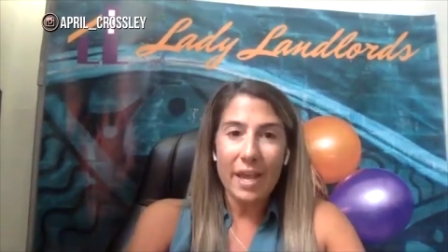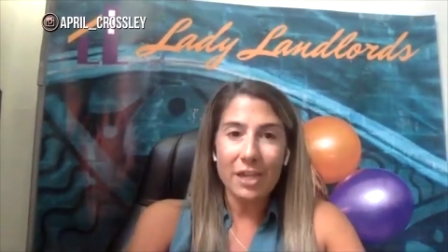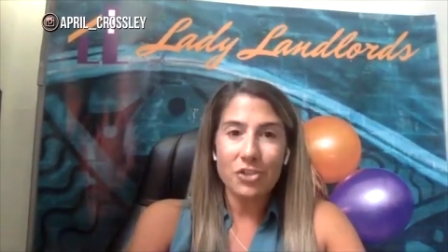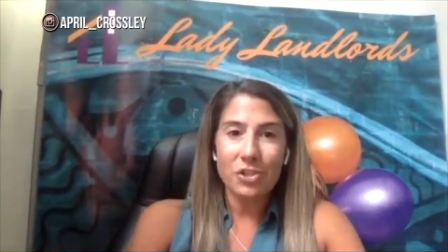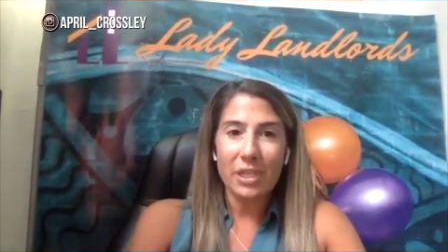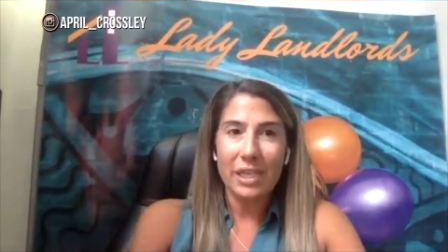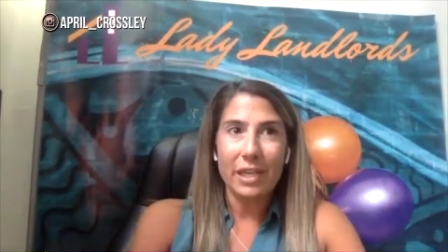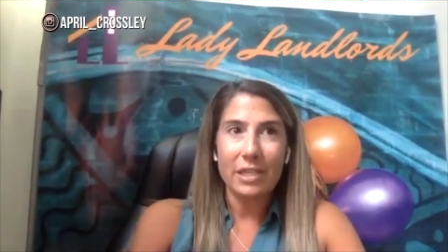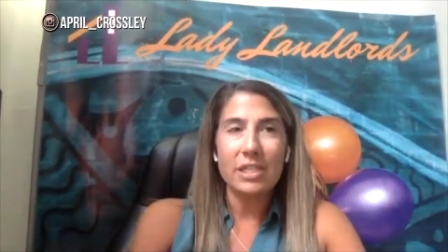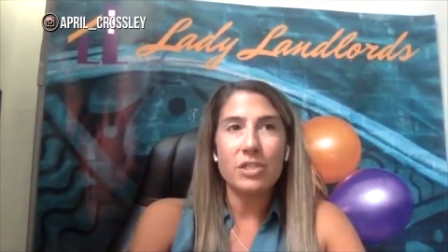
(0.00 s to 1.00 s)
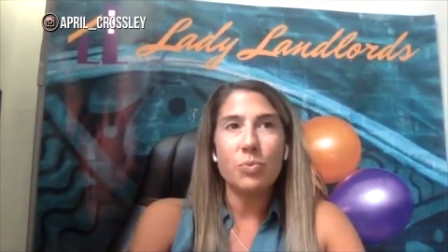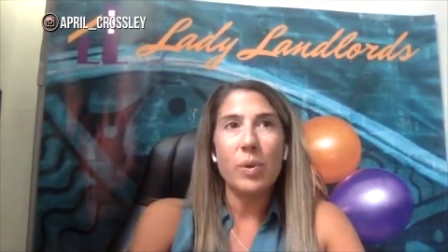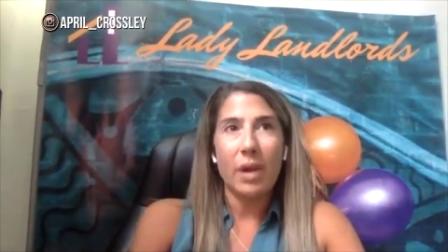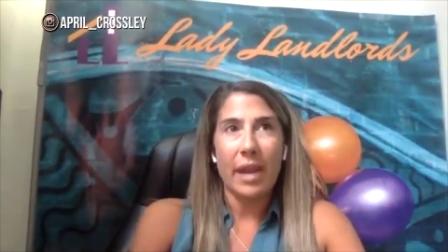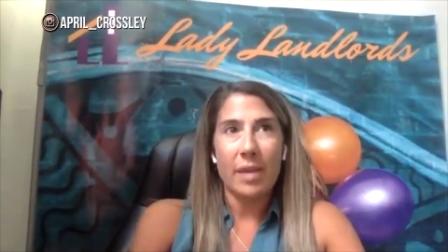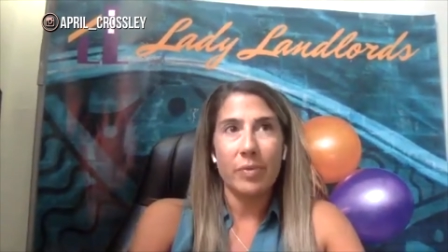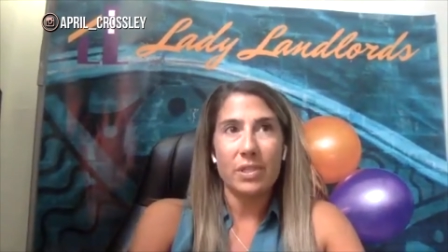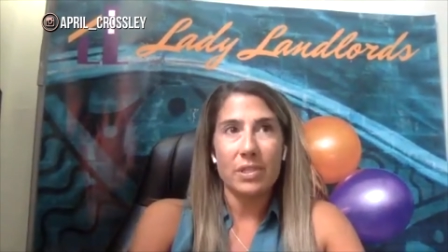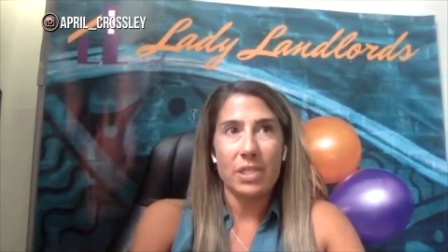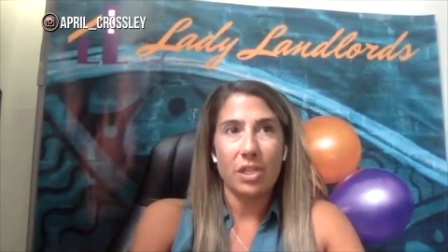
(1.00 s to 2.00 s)
actually, since we were able to
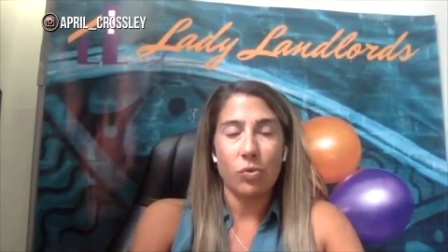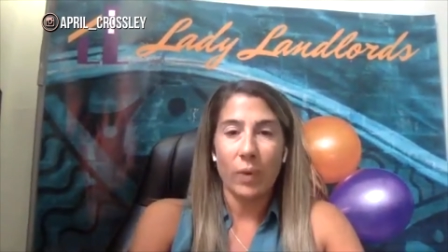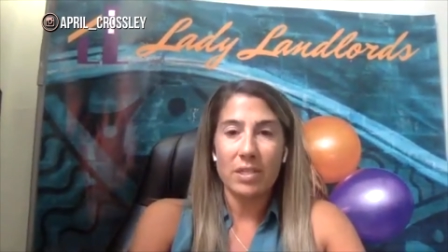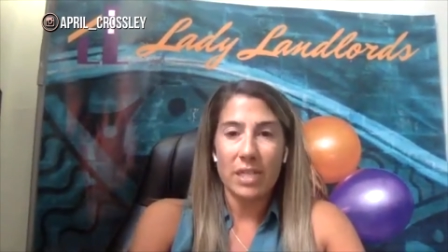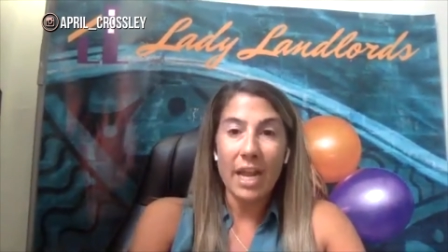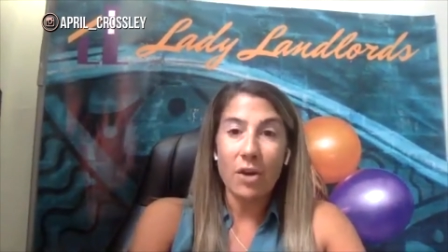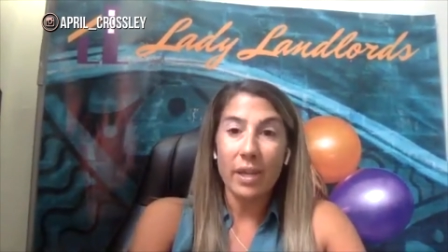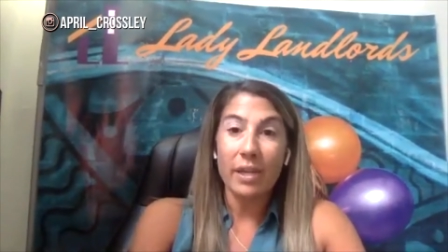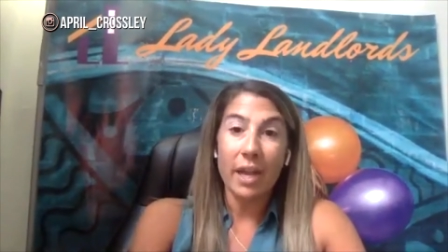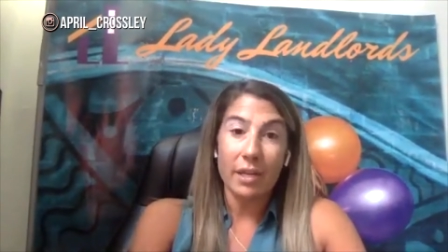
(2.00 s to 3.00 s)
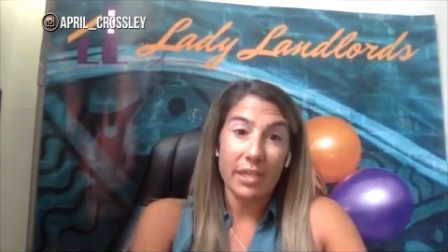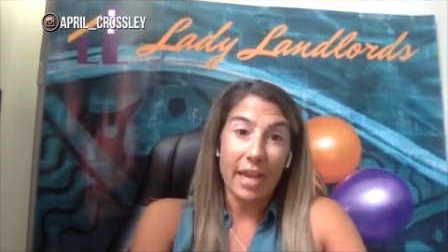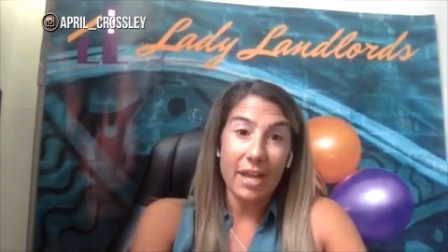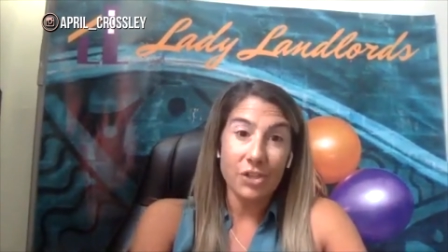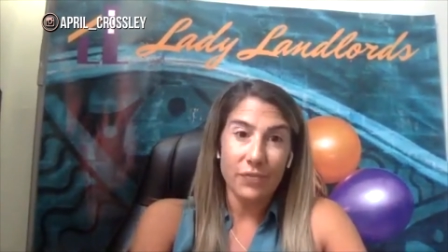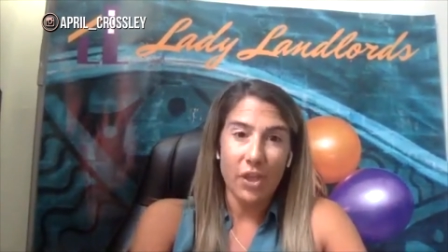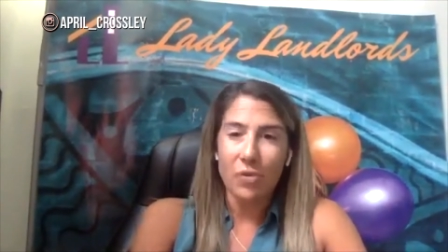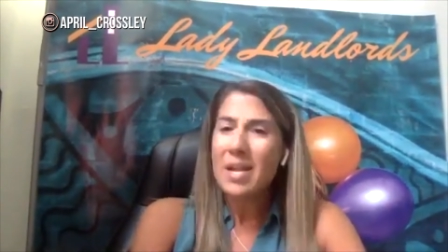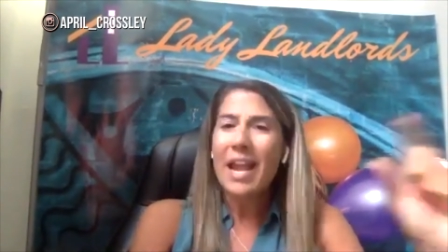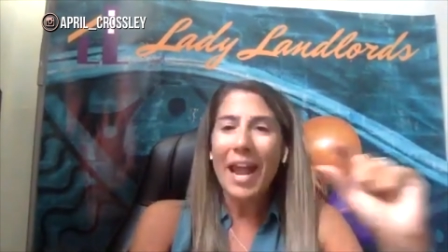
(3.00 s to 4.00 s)
still rent it out and get it to cash
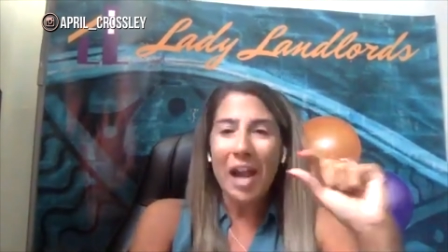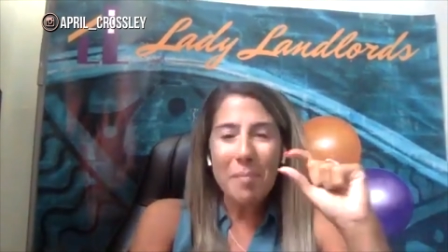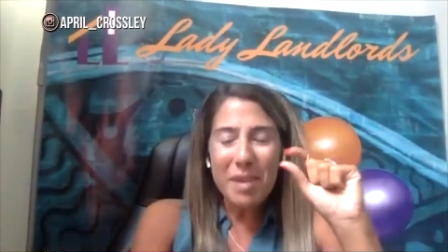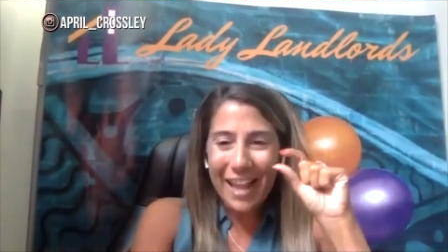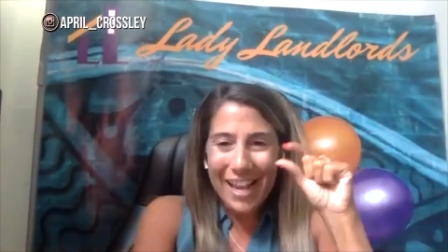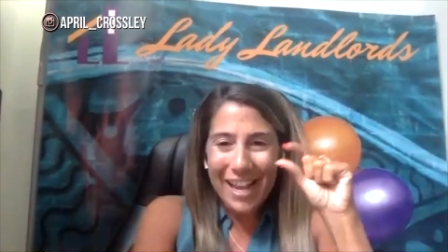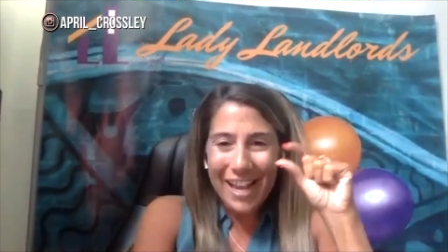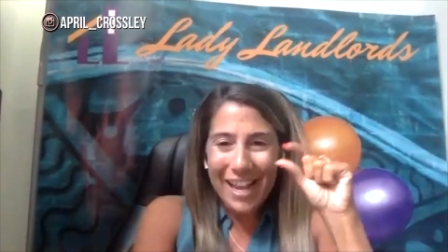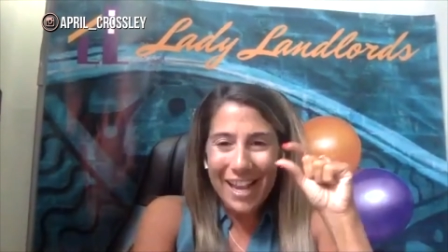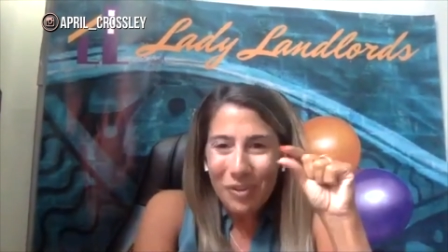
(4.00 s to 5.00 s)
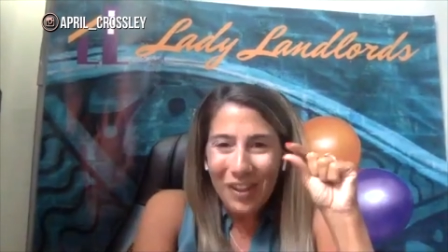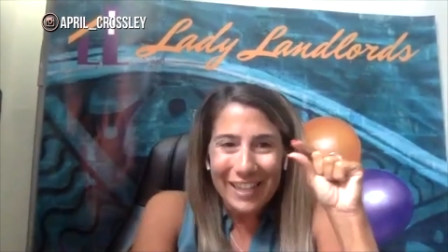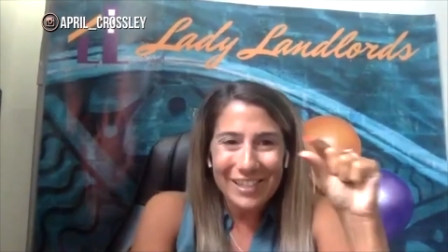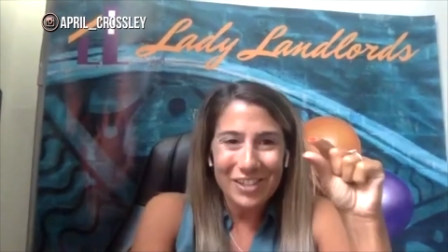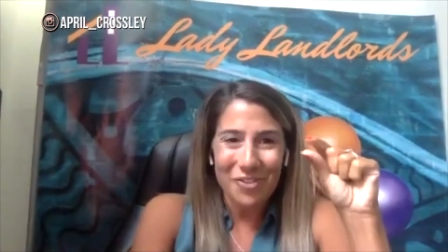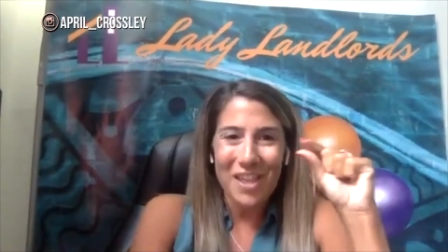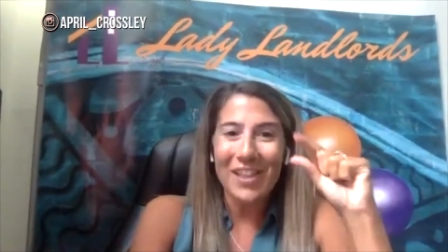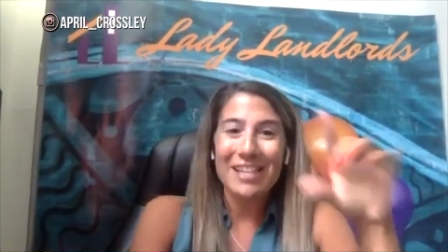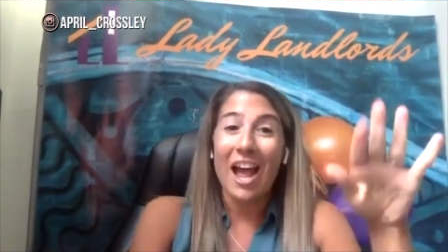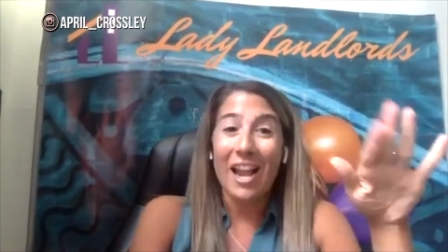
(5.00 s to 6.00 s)
flow, and I mean cash flow like, you know, that
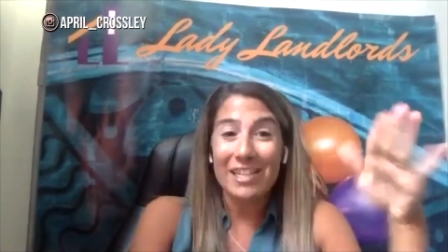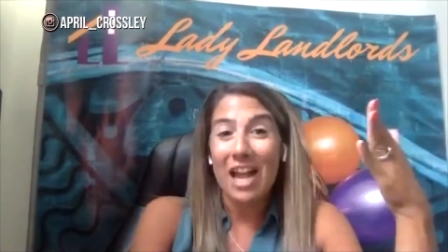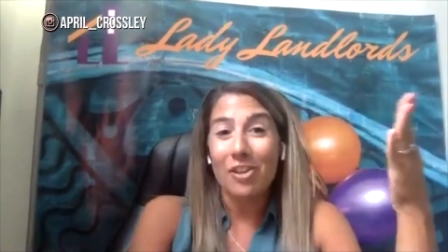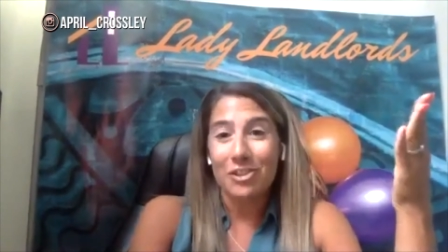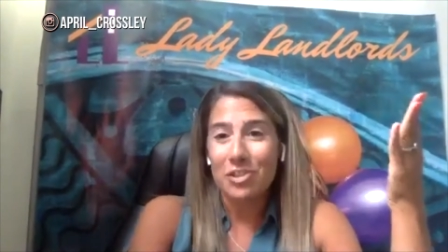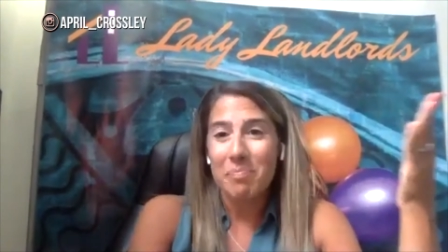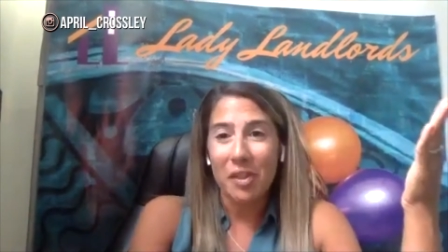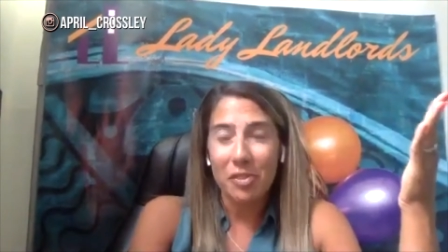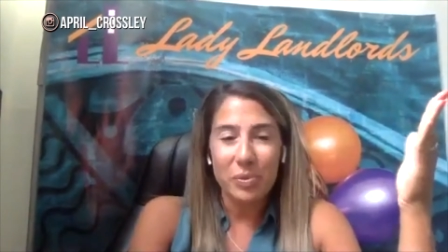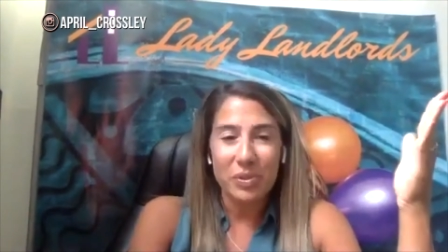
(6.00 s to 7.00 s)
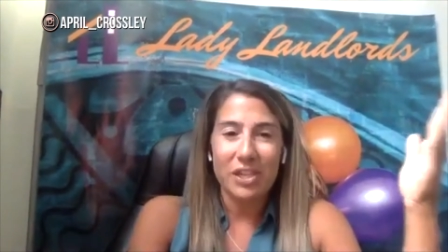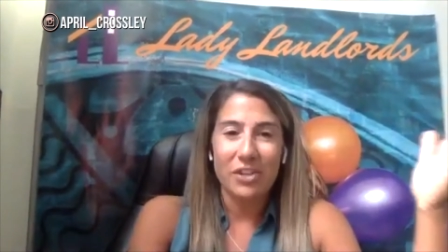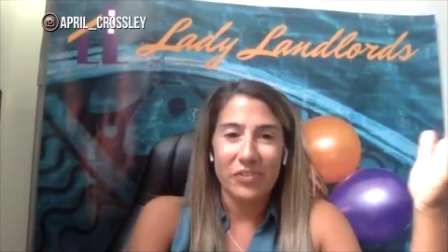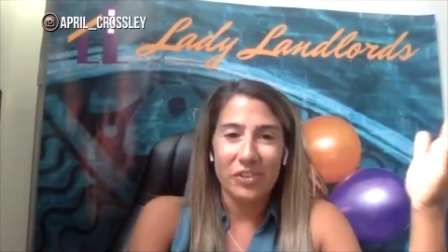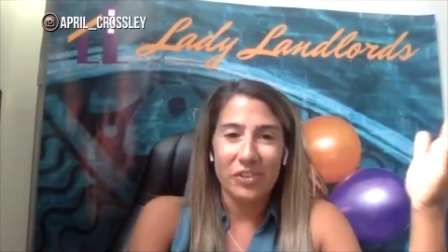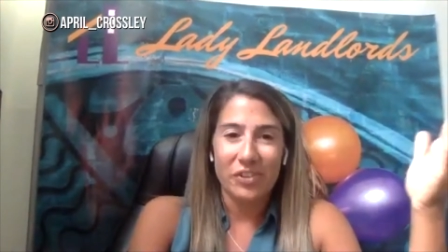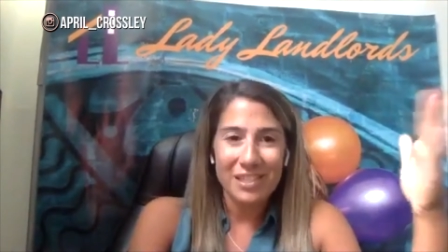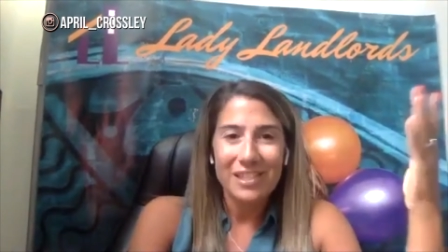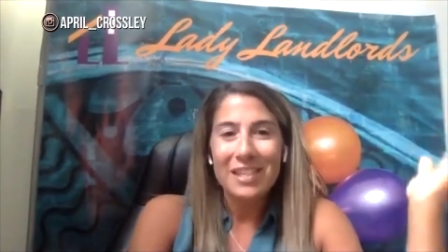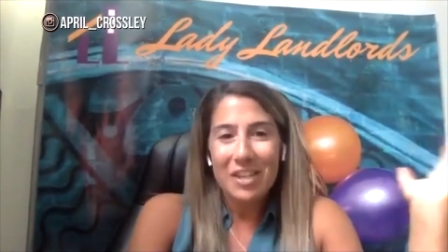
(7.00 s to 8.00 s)
like $9 a month with the conversion
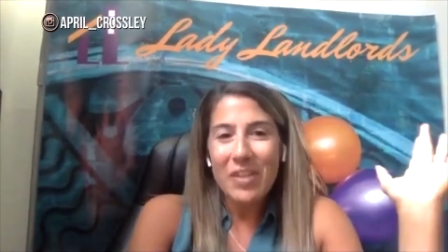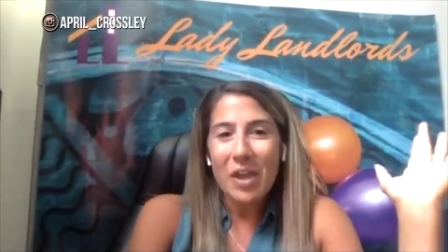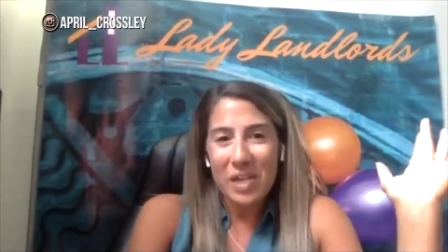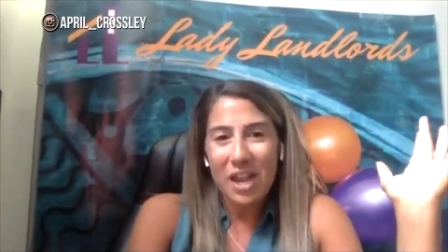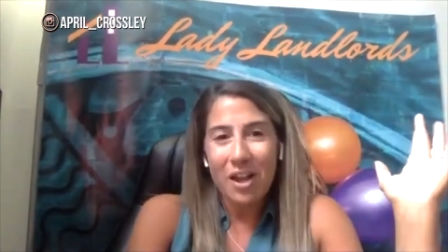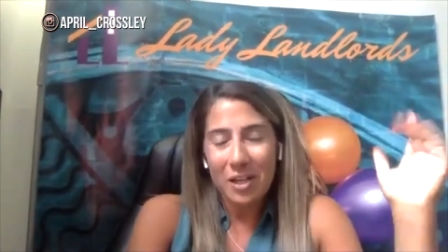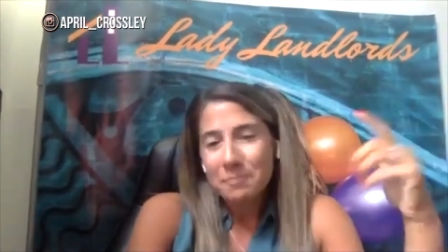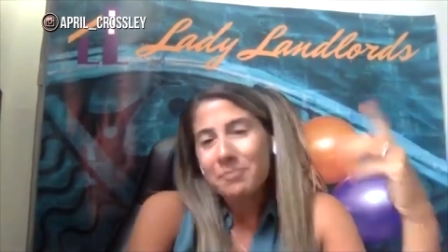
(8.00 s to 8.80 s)
that we got